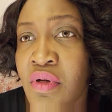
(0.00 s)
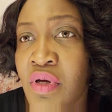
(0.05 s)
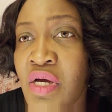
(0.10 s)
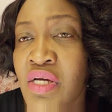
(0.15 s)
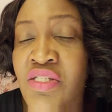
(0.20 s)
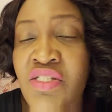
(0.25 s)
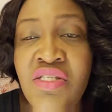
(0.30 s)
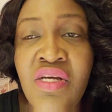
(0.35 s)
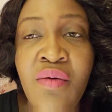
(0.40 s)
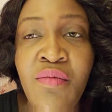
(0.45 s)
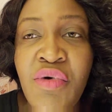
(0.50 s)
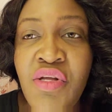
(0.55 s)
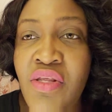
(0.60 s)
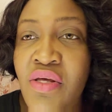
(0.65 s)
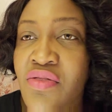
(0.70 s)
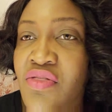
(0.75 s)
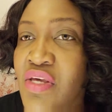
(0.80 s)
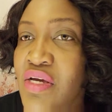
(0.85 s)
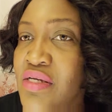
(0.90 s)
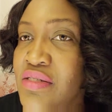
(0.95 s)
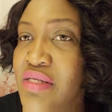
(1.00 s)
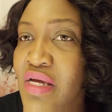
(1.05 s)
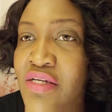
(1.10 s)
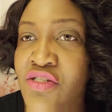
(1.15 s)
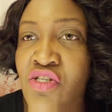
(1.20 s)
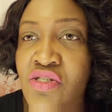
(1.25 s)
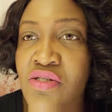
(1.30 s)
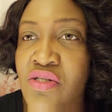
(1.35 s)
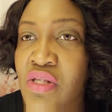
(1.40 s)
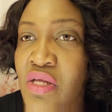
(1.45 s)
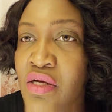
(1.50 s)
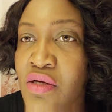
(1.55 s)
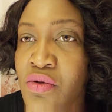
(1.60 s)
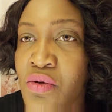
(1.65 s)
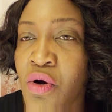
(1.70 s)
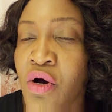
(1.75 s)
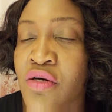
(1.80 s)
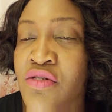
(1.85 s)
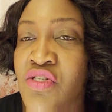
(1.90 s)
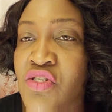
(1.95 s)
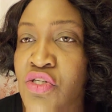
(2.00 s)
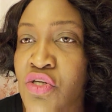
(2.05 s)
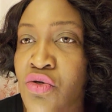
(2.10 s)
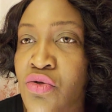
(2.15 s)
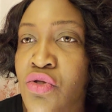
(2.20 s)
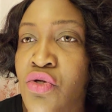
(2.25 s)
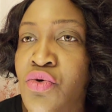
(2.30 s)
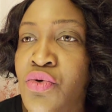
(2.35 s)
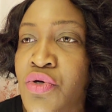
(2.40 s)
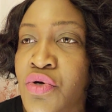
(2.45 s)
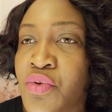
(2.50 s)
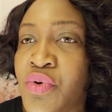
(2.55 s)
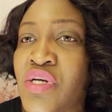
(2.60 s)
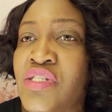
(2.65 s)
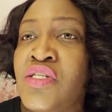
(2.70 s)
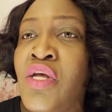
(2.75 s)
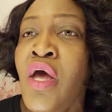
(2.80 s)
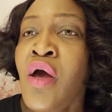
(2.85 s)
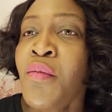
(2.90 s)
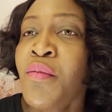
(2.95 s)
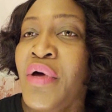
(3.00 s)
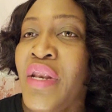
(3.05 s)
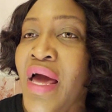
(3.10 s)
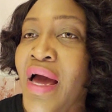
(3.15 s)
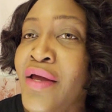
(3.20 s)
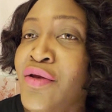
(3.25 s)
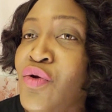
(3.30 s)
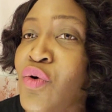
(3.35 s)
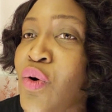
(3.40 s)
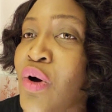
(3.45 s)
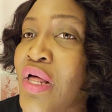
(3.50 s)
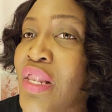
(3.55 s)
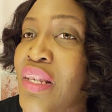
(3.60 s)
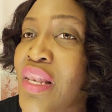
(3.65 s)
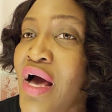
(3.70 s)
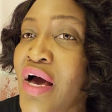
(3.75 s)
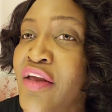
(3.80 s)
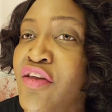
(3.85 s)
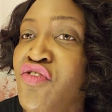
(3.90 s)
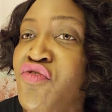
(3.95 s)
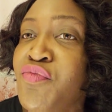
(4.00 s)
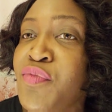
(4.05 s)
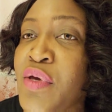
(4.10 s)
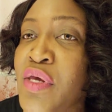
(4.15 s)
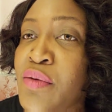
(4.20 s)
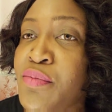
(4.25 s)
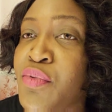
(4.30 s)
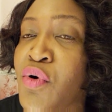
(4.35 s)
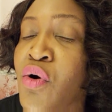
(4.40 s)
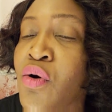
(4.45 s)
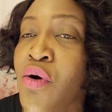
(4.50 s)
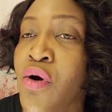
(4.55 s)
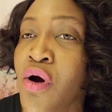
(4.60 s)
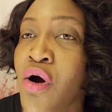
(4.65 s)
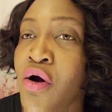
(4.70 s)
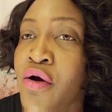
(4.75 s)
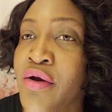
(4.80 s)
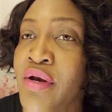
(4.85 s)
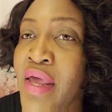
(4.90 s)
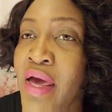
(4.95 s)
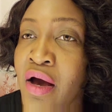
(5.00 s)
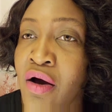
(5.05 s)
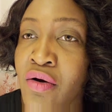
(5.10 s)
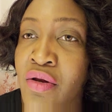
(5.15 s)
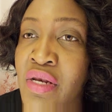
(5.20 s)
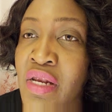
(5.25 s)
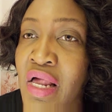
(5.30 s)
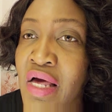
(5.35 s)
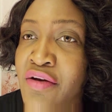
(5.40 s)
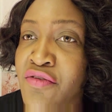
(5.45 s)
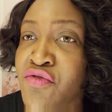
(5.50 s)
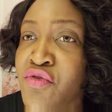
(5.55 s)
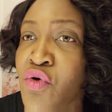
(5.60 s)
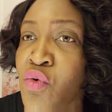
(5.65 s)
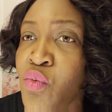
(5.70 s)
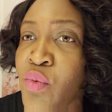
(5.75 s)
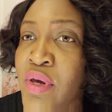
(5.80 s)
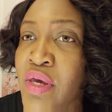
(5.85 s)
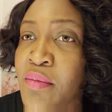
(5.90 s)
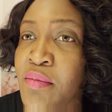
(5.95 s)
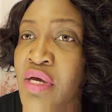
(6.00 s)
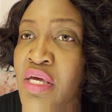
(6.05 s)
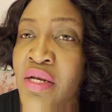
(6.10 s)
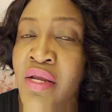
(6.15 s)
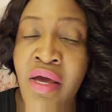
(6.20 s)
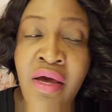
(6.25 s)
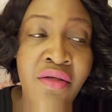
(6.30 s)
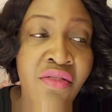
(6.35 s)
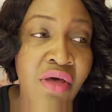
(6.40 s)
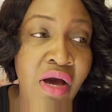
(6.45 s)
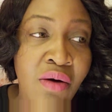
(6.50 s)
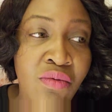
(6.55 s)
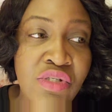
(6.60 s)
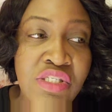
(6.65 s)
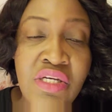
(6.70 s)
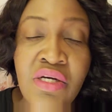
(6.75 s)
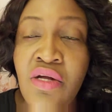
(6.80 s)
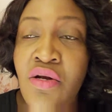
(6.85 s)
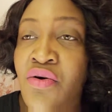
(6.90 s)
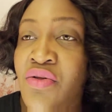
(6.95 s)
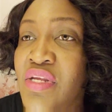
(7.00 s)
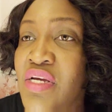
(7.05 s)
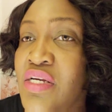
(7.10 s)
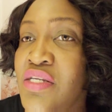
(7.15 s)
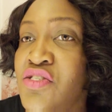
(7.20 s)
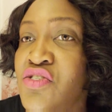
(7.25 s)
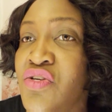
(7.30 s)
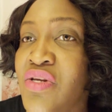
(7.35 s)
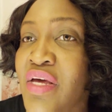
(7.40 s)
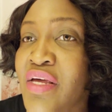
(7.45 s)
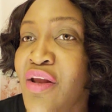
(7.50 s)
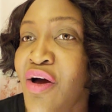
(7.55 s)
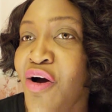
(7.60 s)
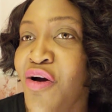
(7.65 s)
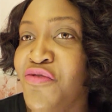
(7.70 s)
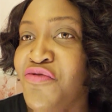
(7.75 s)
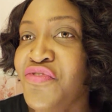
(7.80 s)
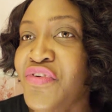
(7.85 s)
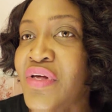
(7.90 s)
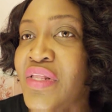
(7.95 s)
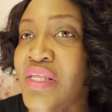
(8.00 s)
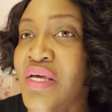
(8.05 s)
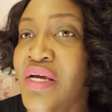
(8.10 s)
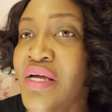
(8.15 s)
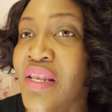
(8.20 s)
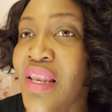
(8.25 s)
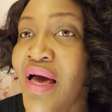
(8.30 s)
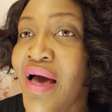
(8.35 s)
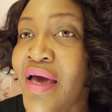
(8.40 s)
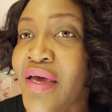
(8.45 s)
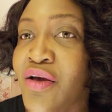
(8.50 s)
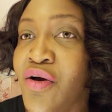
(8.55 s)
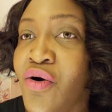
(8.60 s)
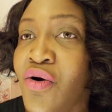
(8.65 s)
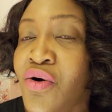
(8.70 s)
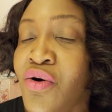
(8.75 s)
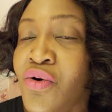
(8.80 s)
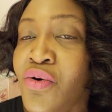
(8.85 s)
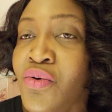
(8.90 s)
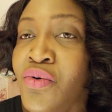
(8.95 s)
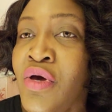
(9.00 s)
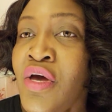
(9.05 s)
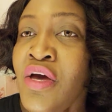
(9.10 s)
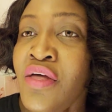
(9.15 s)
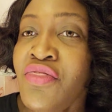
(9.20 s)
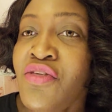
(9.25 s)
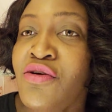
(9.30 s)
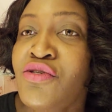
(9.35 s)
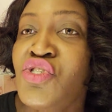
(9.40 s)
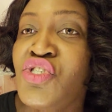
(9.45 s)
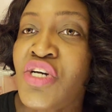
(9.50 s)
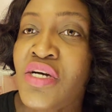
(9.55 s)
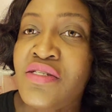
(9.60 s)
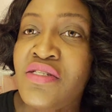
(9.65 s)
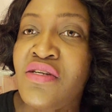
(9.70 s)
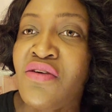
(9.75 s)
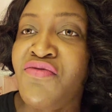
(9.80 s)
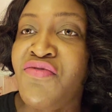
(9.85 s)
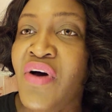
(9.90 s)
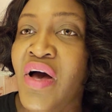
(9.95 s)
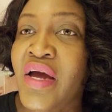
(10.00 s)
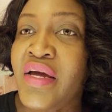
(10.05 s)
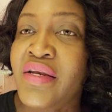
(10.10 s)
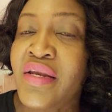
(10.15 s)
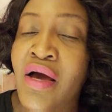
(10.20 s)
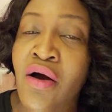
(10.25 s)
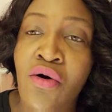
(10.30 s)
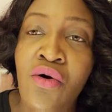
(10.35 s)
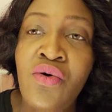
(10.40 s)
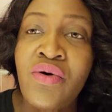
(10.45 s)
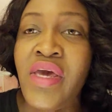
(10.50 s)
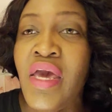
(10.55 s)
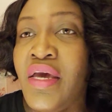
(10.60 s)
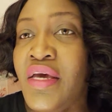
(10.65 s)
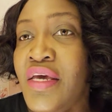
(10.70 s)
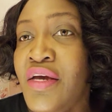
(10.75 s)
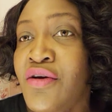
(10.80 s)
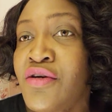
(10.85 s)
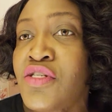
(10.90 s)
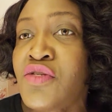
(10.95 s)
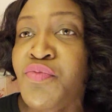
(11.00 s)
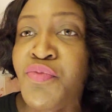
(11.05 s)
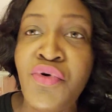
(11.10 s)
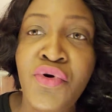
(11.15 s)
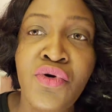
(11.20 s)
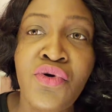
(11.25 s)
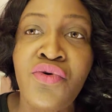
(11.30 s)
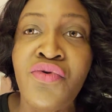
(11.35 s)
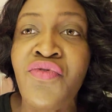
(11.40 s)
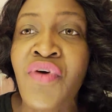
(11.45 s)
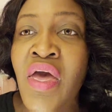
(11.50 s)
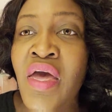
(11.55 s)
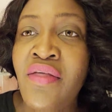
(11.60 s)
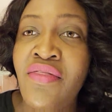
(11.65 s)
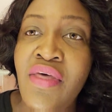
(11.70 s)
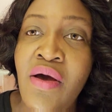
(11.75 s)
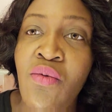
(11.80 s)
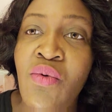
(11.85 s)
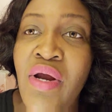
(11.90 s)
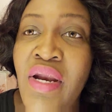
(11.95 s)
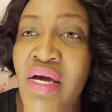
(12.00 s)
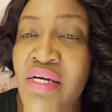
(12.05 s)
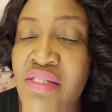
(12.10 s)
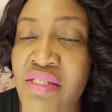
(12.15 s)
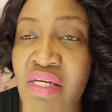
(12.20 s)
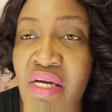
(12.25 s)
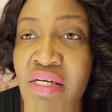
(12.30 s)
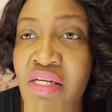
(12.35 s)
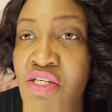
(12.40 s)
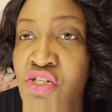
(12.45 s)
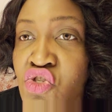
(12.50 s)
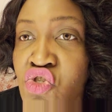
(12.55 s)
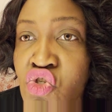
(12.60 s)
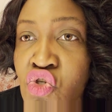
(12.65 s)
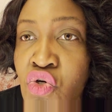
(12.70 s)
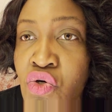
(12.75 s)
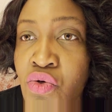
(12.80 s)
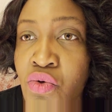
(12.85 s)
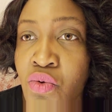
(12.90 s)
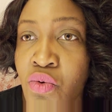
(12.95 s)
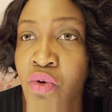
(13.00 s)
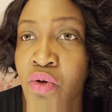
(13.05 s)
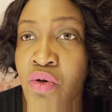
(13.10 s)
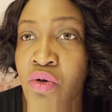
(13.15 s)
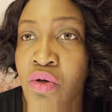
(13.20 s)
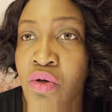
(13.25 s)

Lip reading: Some of the things I just think are still ludicrous, but I know a lot of people are now, a lot of the women I was looking on the internet are feeling like, oh, they're justified now. Okay, here's proof that what I said is true.